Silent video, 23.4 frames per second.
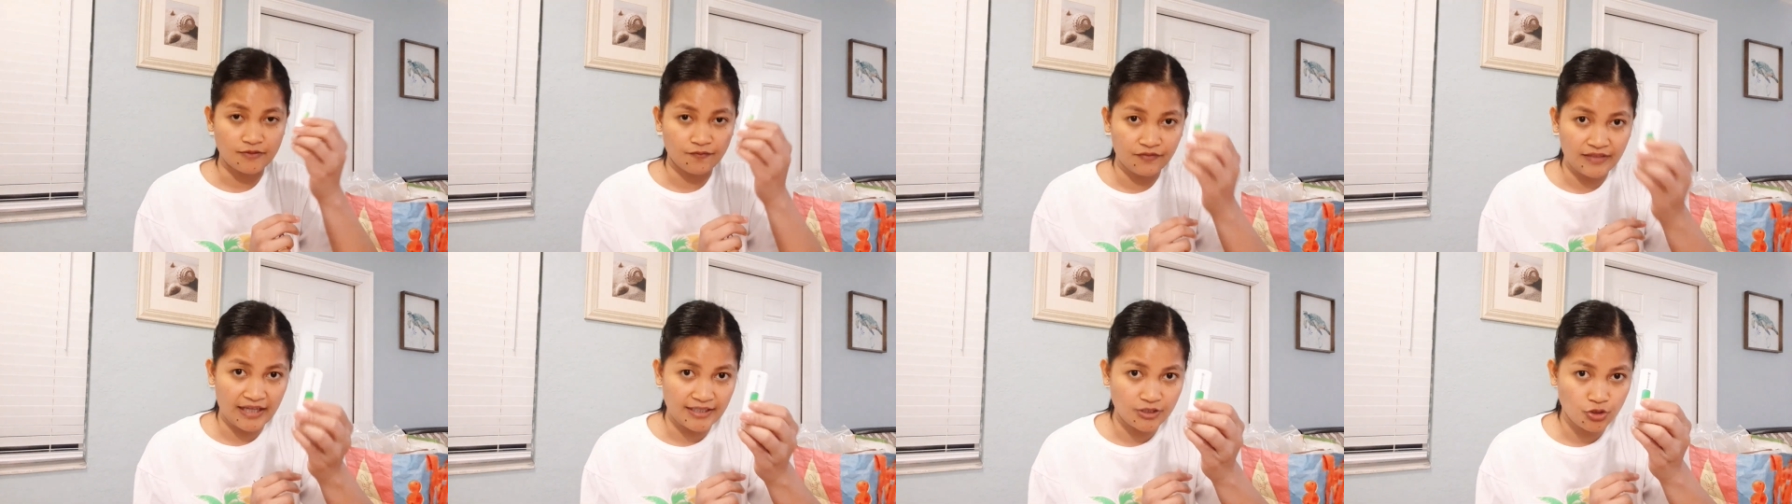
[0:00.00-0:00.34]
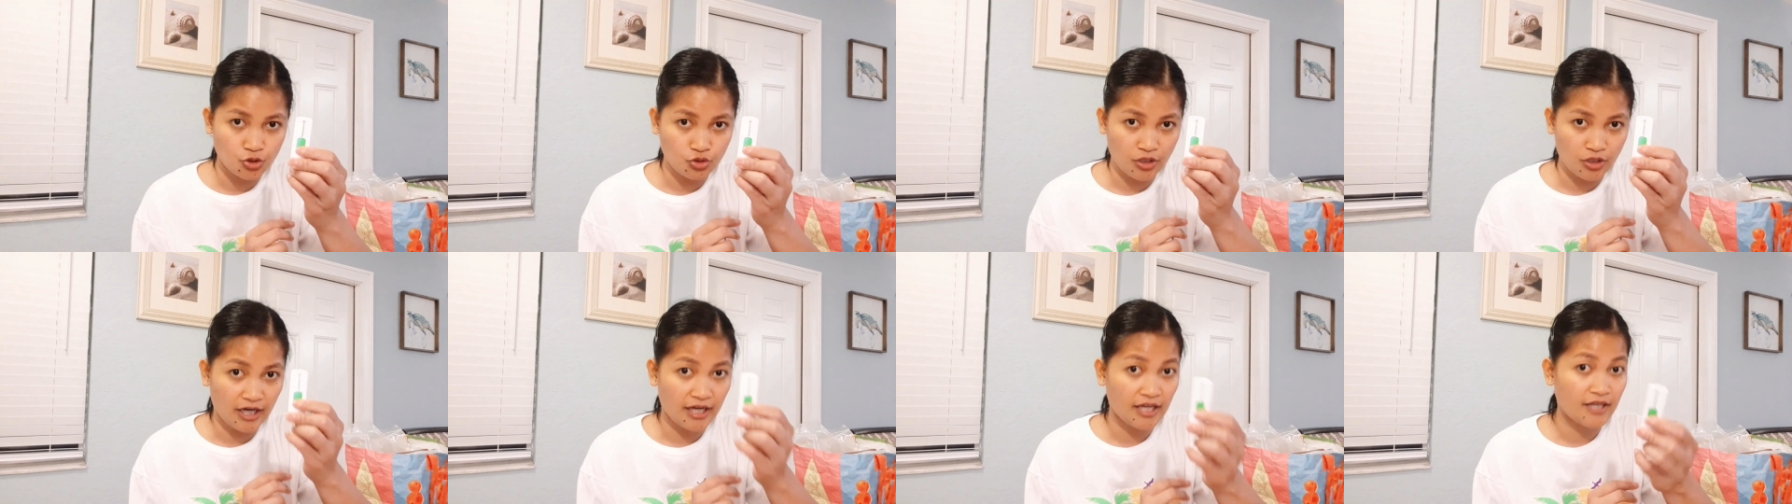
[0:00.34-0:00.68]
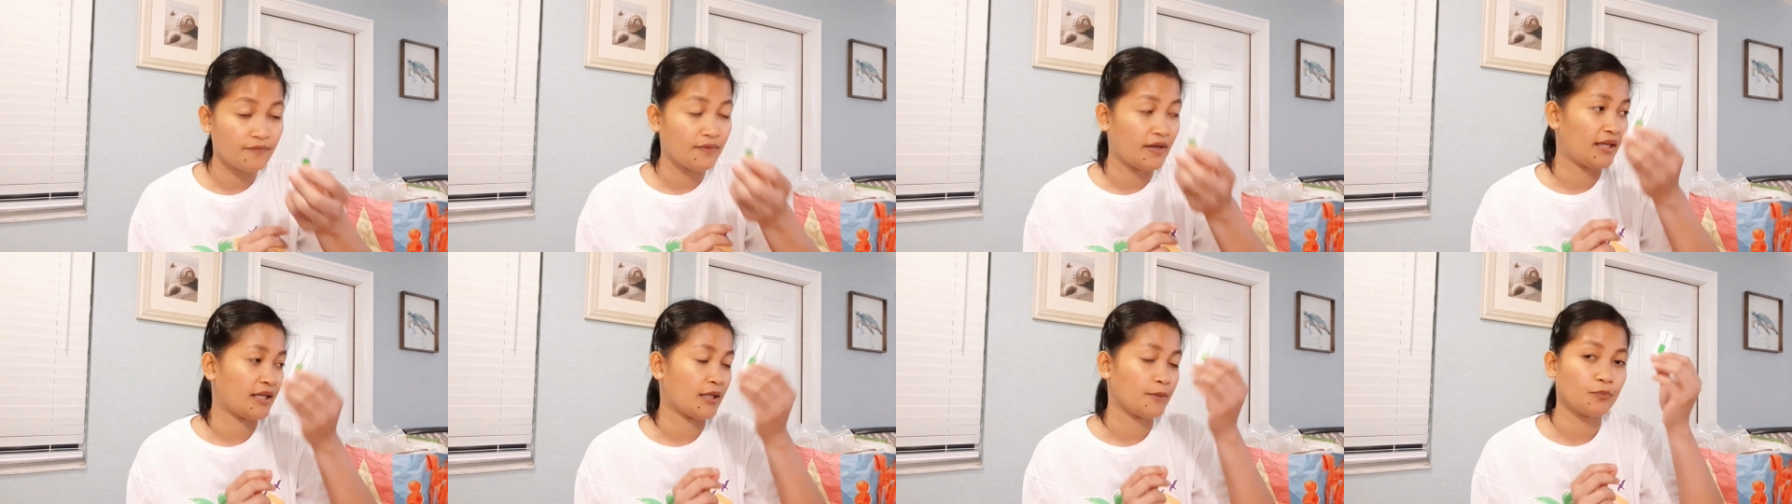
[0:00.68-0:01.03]
flash
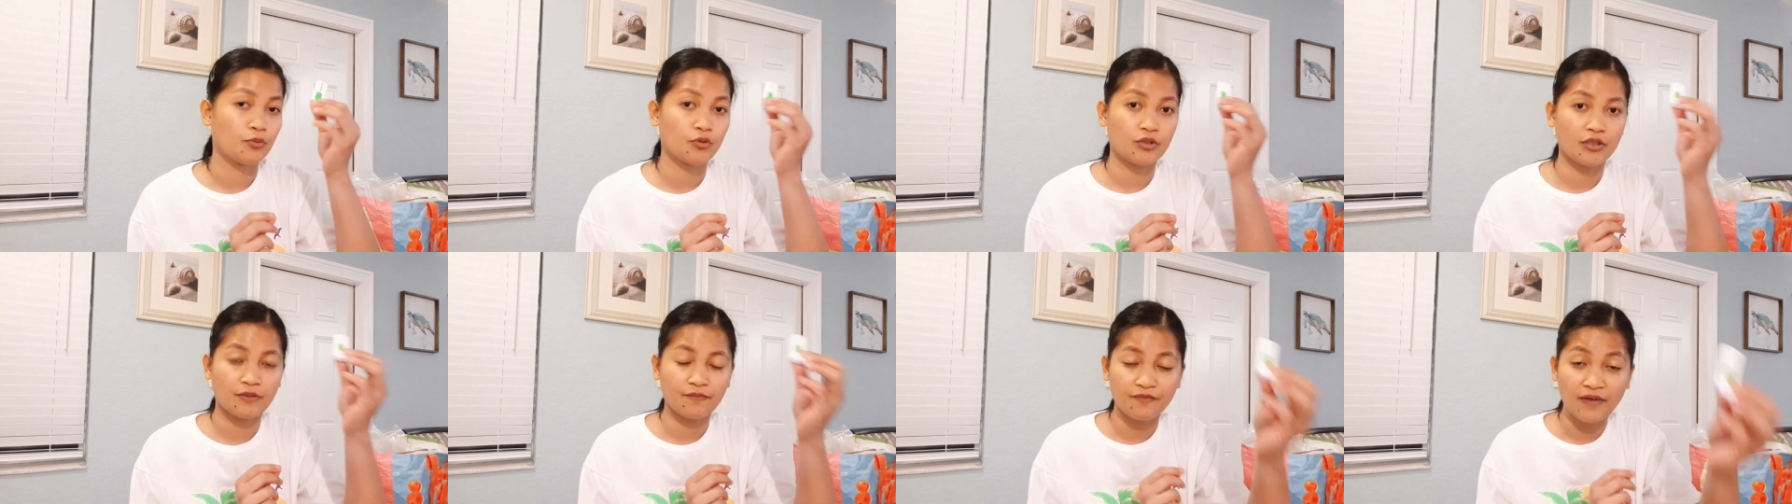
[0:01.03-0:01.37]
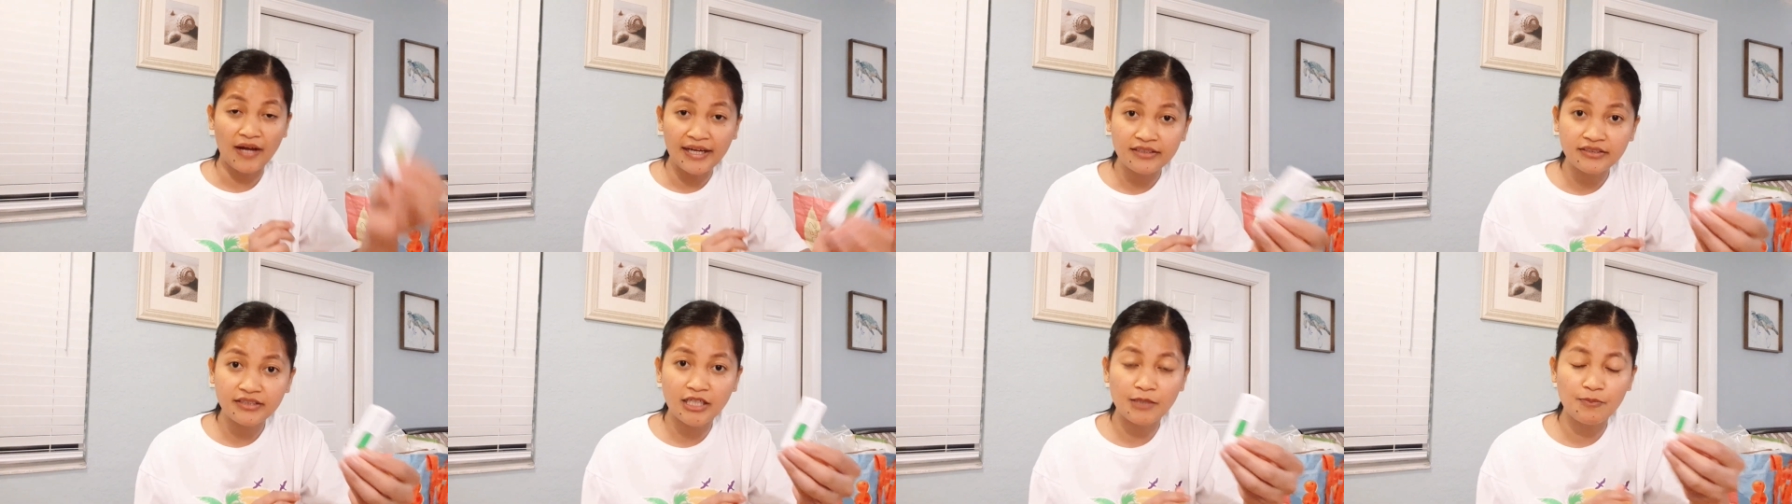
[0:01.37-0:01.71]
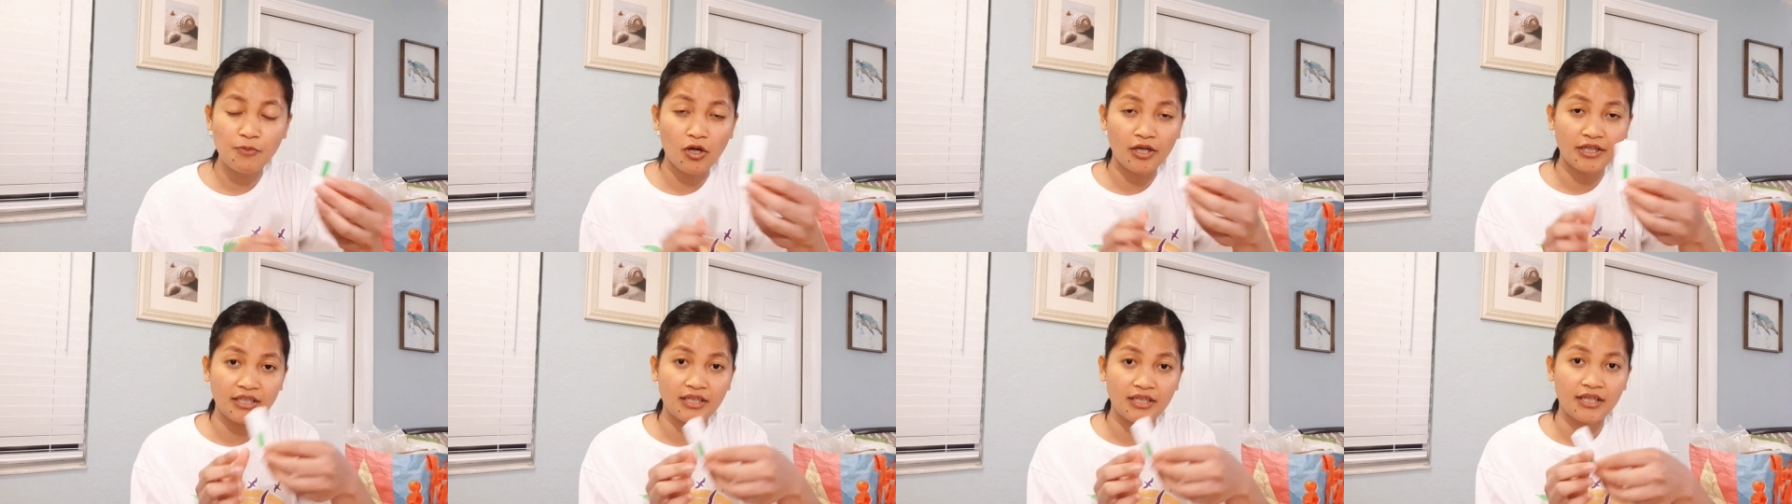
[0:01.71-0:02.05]
drive and I put a file name
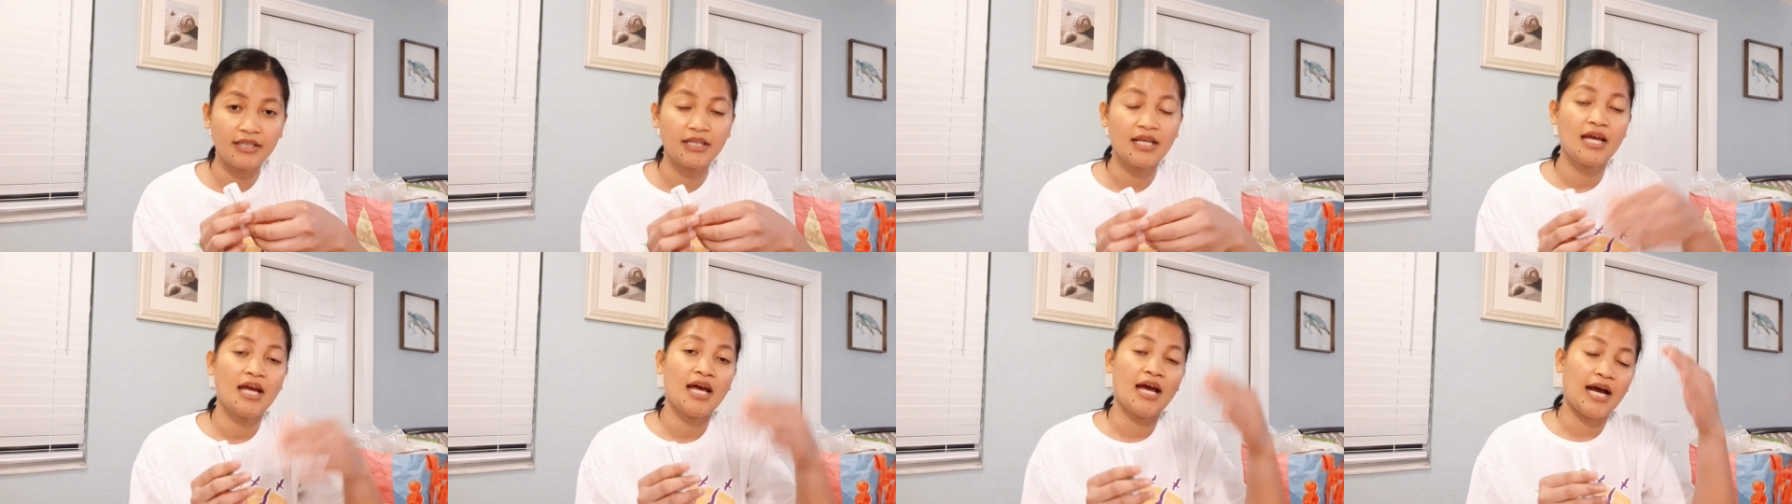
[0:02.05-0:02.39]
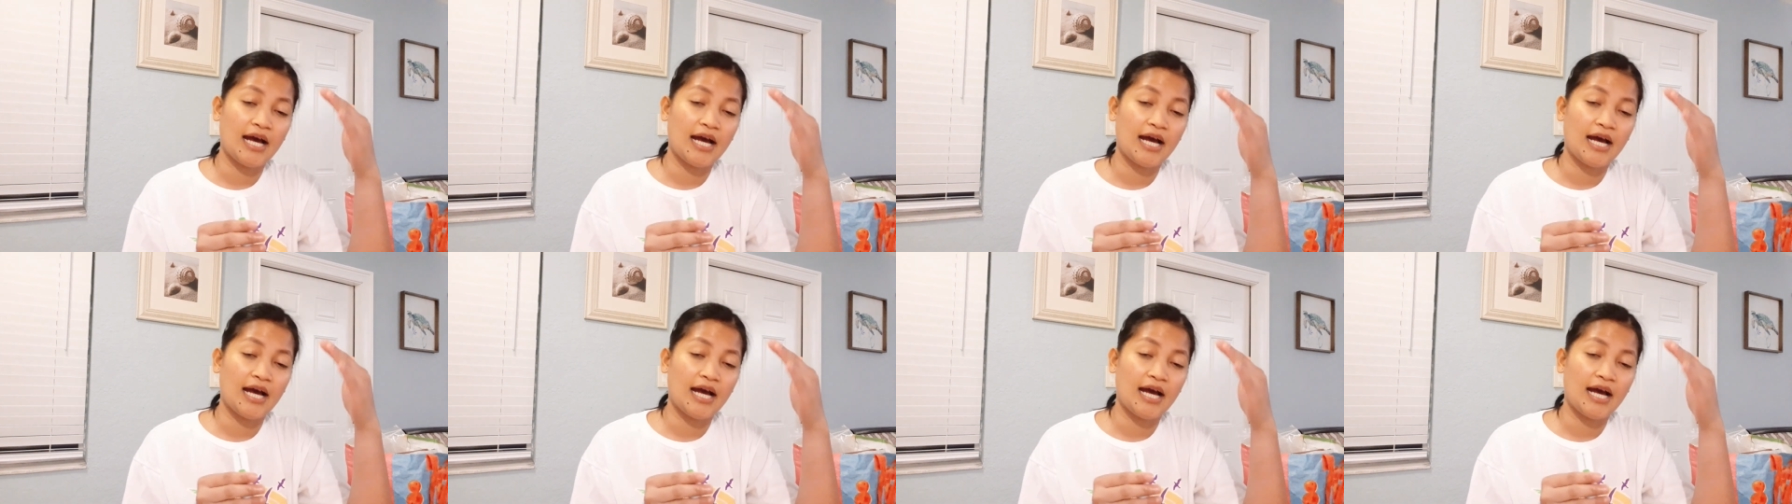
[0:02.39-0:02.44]
on it.